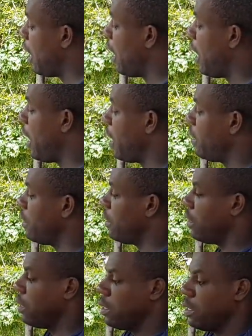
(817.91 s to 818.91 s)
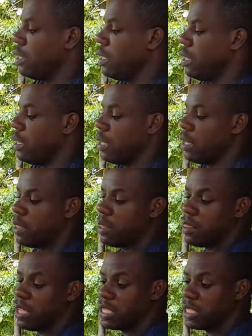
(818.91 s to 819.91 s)
and
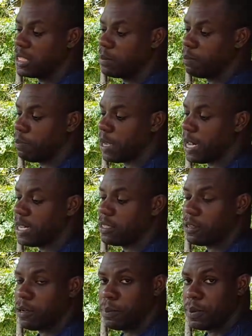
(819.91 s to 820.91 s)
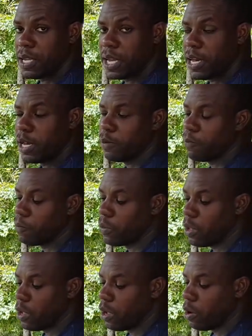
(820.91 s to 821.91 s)
this part up here
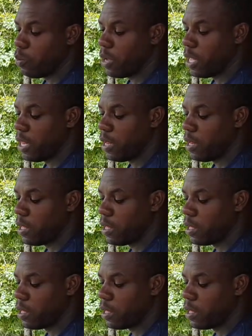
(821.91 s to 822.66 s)
will